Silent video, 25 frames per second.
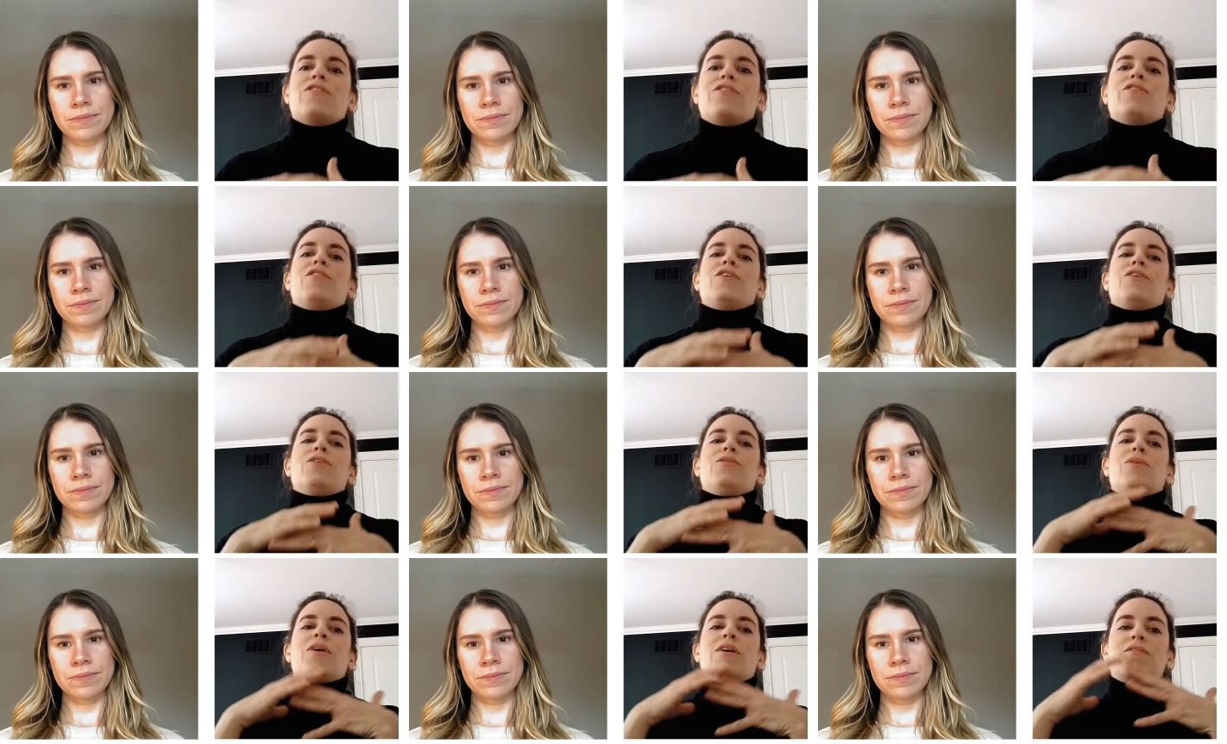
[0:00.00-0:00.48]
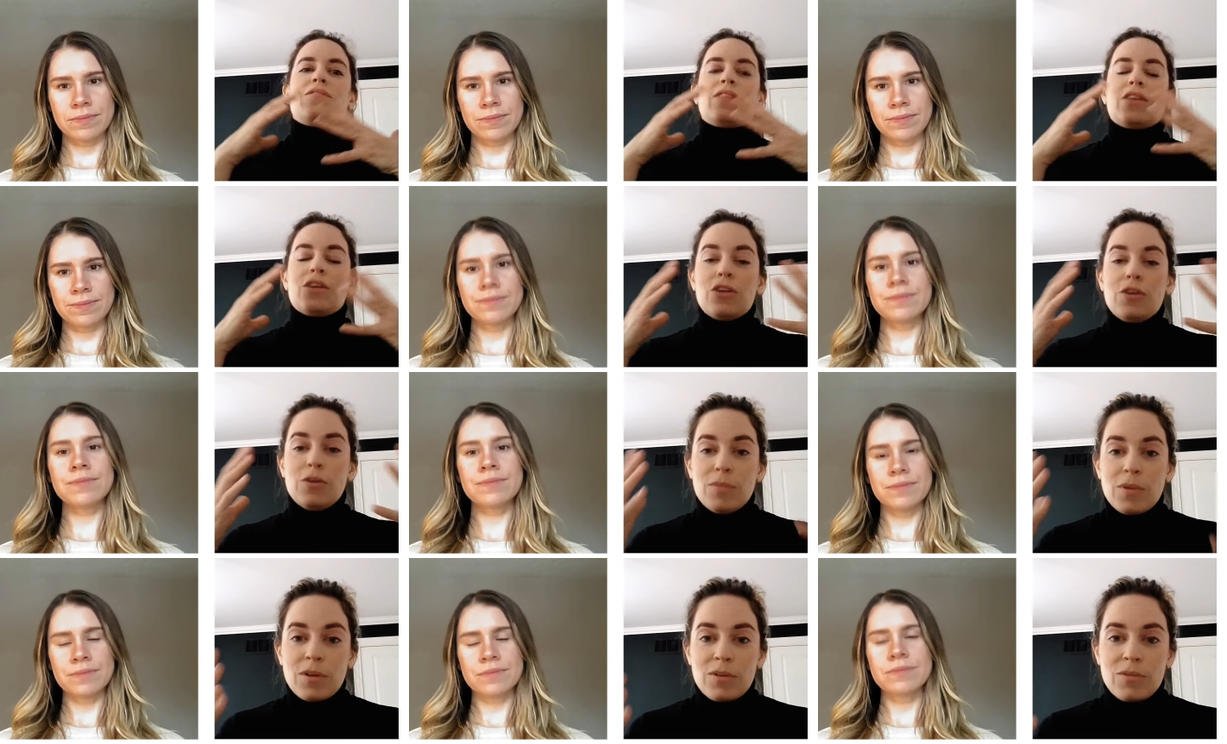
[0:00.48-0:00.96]
Speaker 1: overview of
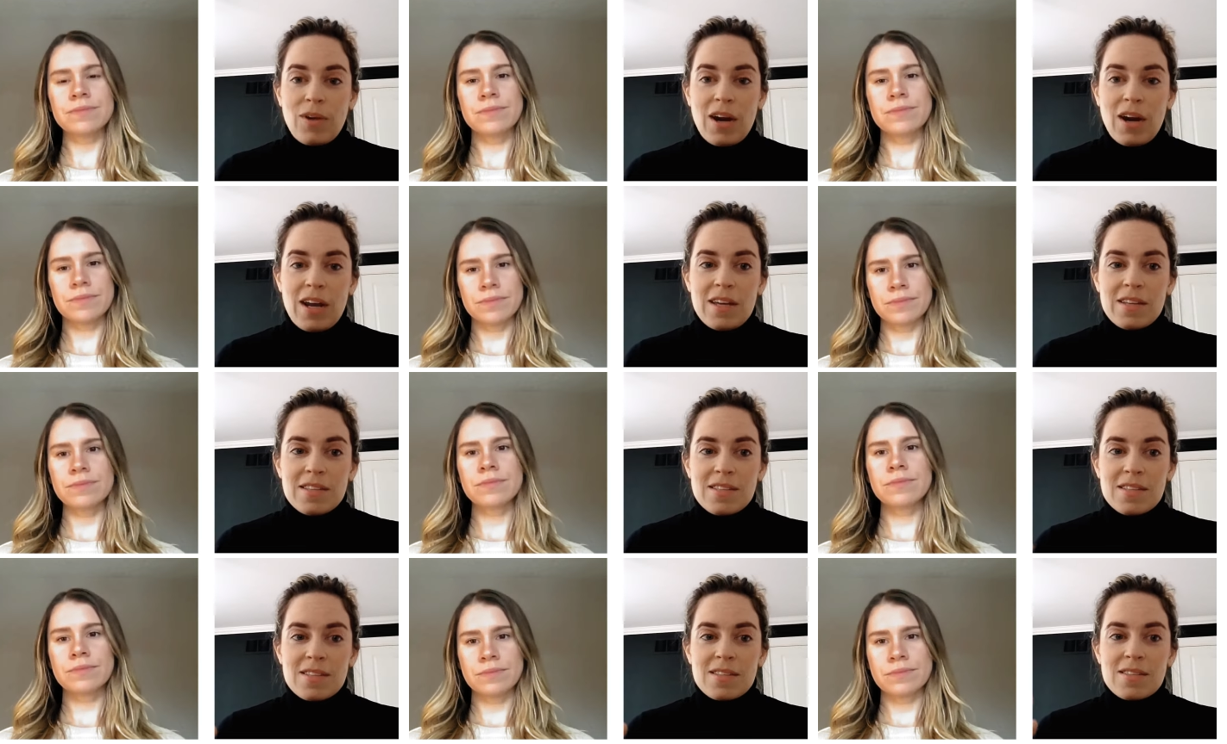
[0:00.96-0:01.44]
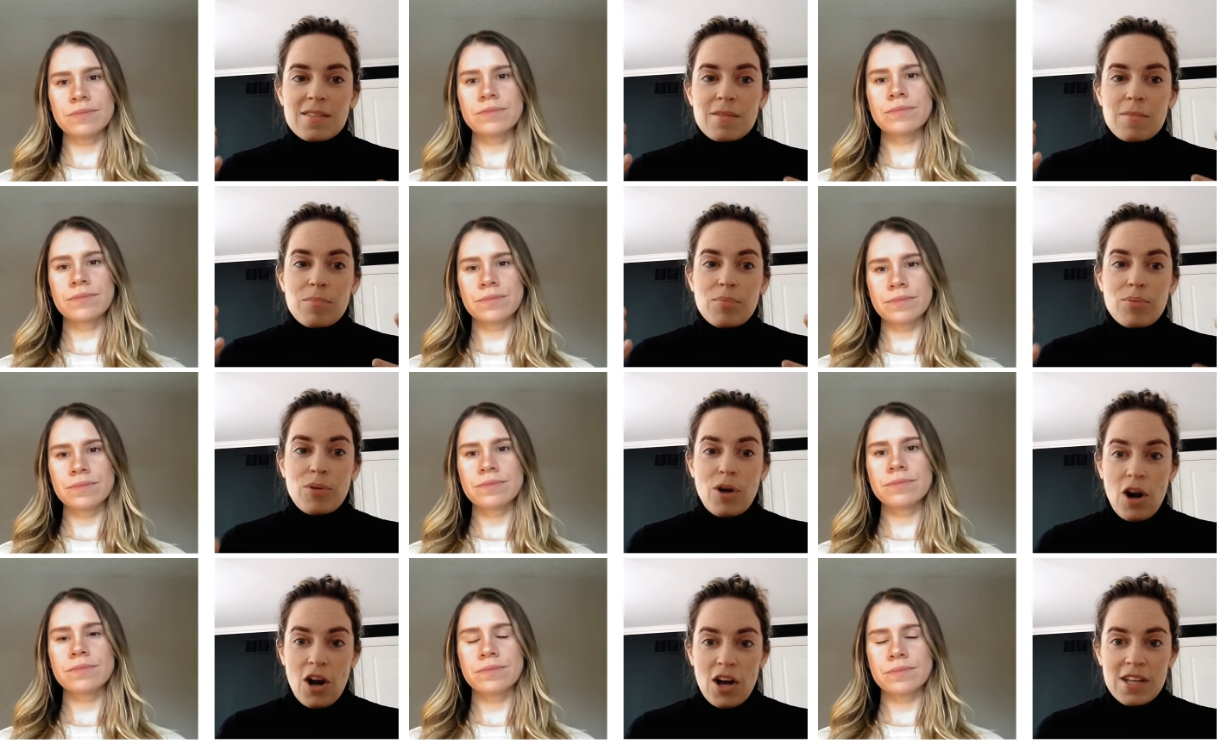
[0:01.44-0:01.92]
the human rights
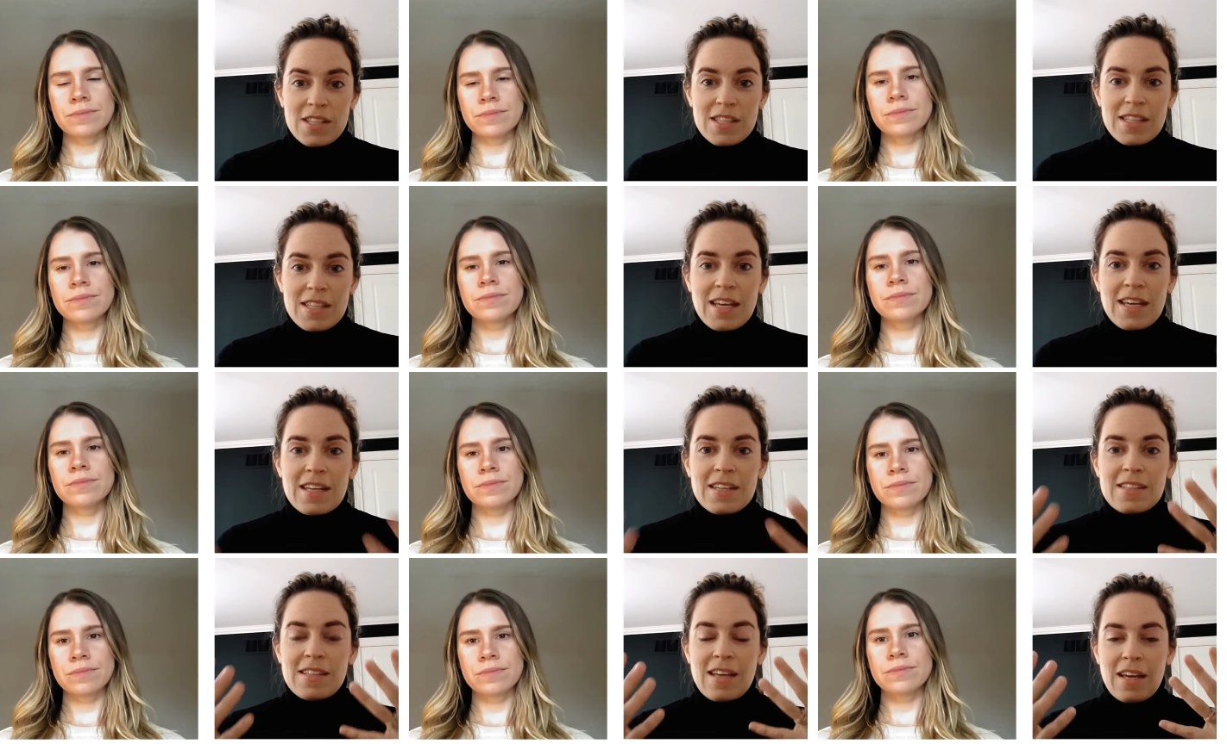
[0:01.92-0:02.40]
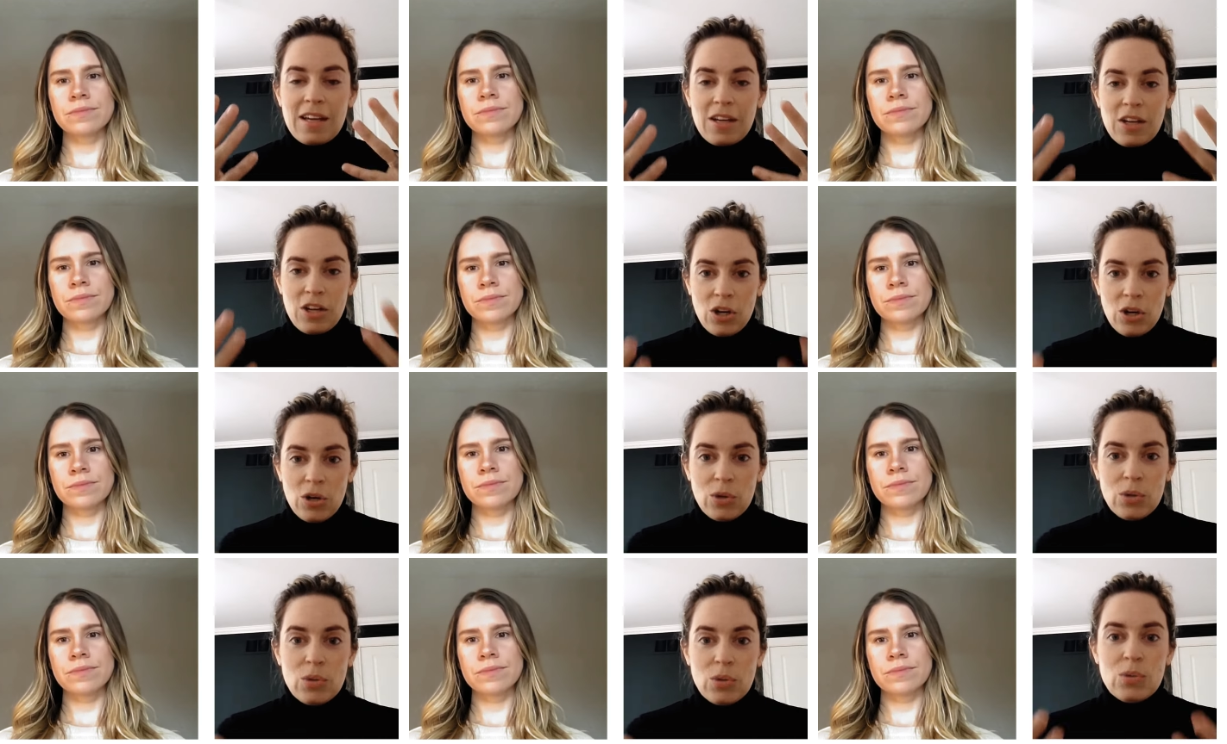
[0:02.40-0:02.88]
process
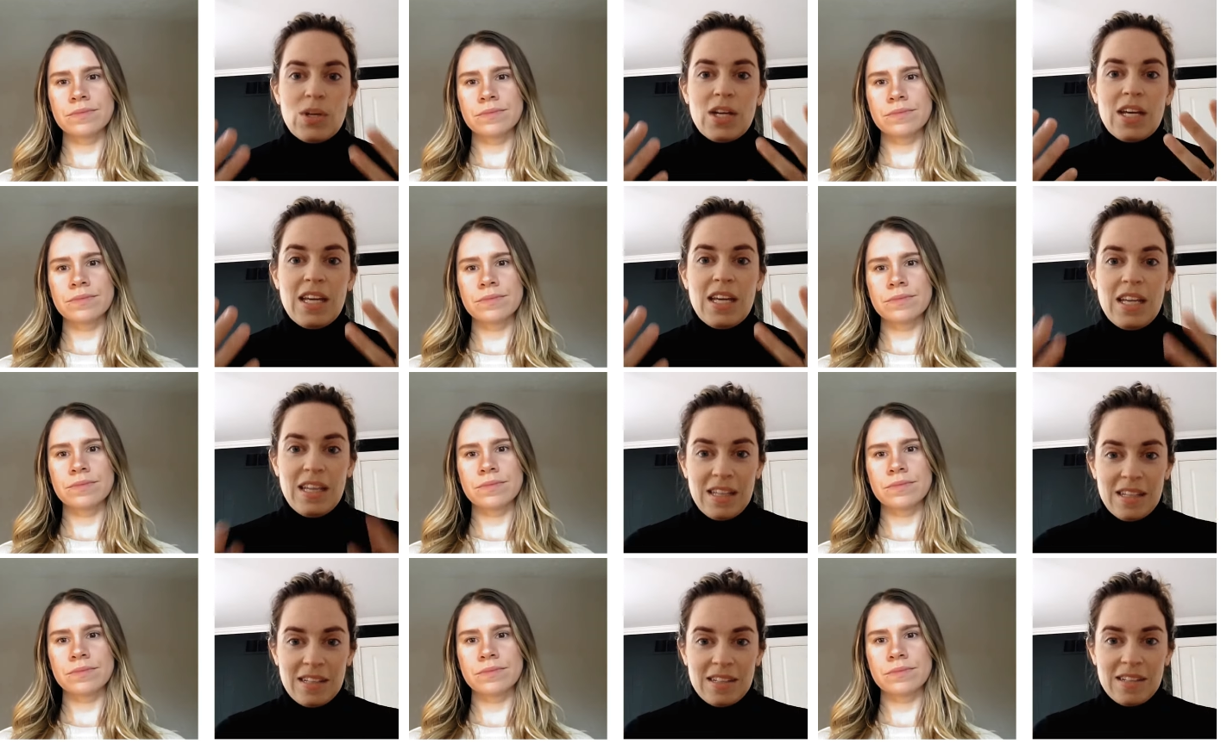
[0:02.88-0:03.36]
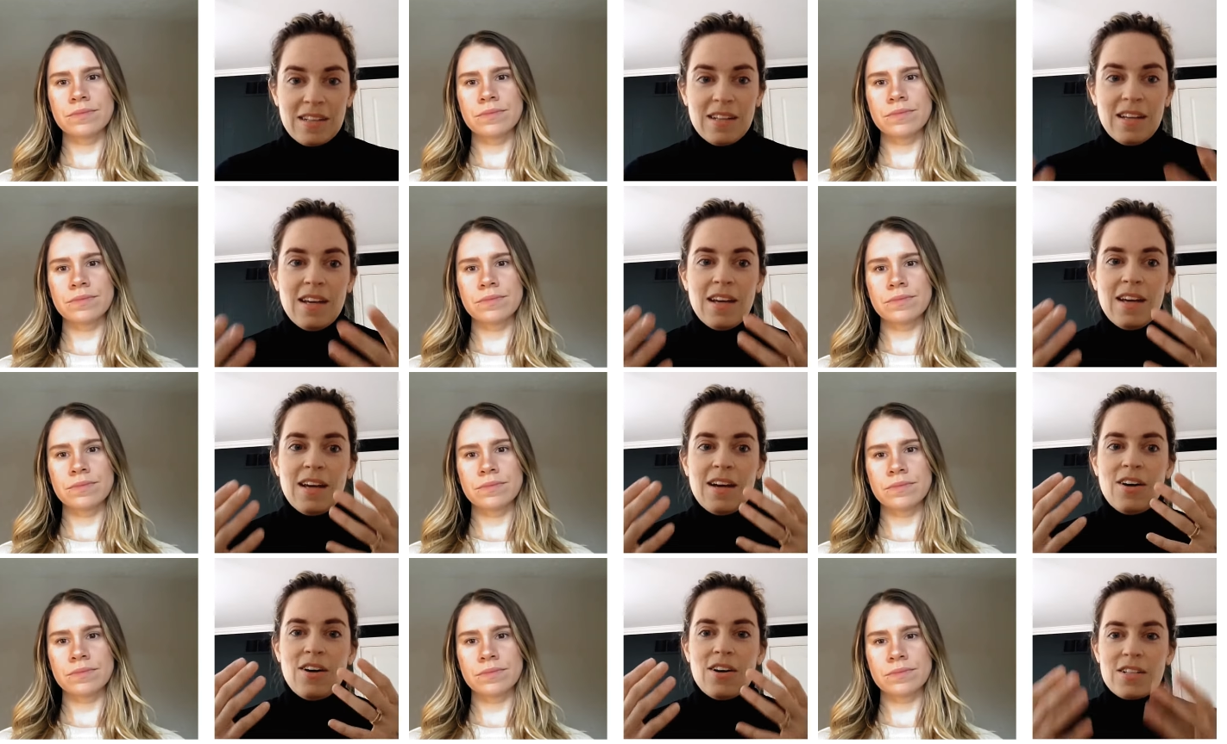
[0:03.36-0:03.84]
and code in